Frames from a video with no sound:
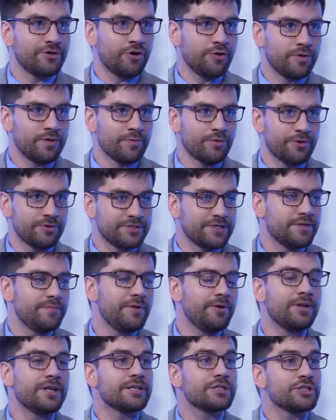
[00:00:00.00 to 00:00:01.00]
in Only Murders in the
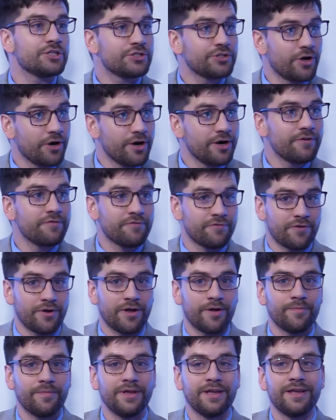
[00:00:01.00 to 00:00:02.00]
Building start
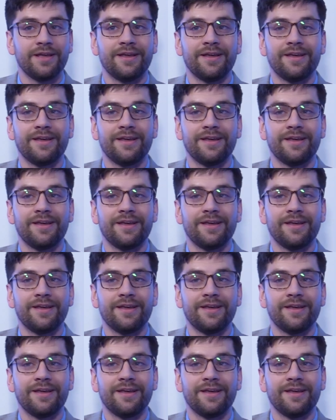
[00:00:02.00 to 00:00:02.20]
from